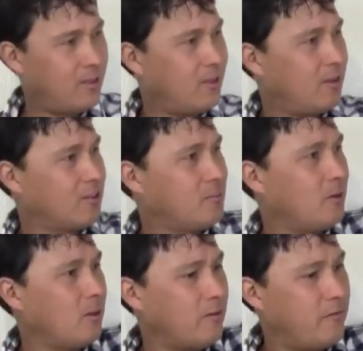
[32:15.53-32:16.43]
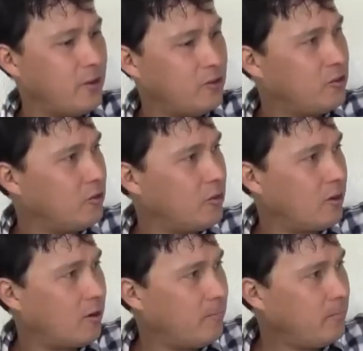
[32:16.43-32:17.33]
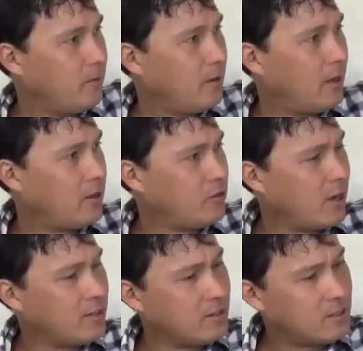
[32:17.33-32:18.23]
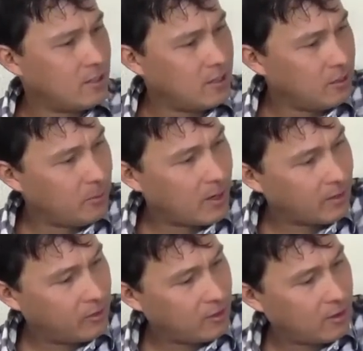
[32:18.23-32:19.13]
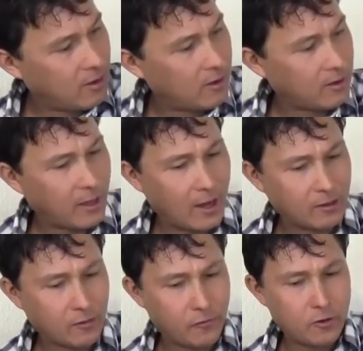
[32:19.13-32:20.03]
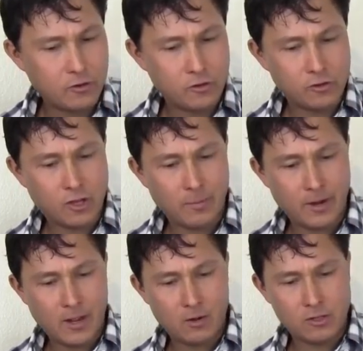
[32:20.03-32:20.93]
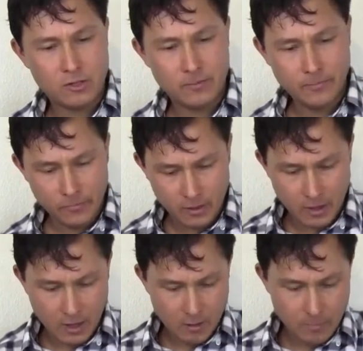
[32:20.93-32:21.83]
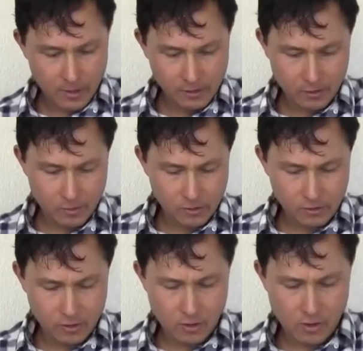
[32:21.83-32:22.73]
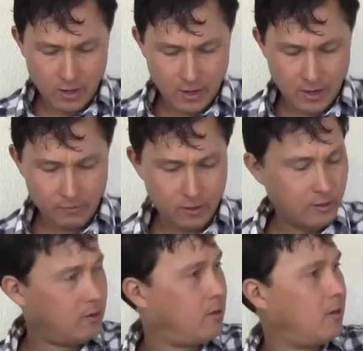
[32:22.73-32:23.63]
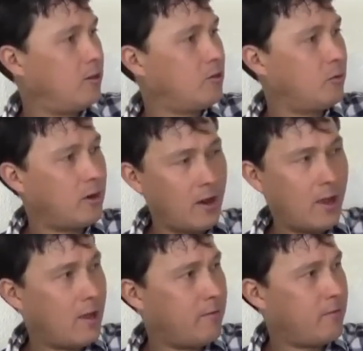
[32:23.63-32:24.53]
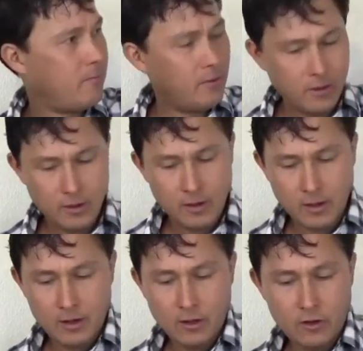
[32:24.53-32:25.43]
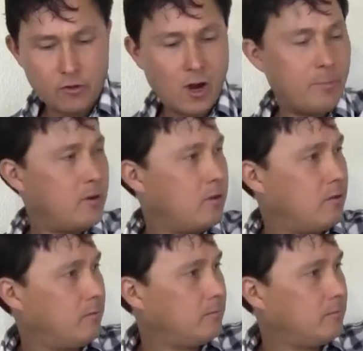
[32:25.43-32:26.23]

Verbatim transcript: the smaller feed chute there. As you guys can see, we got the cactus fruit juice coming out, and basically we're just gonna go ahead and have to cut each one in half and drop it in.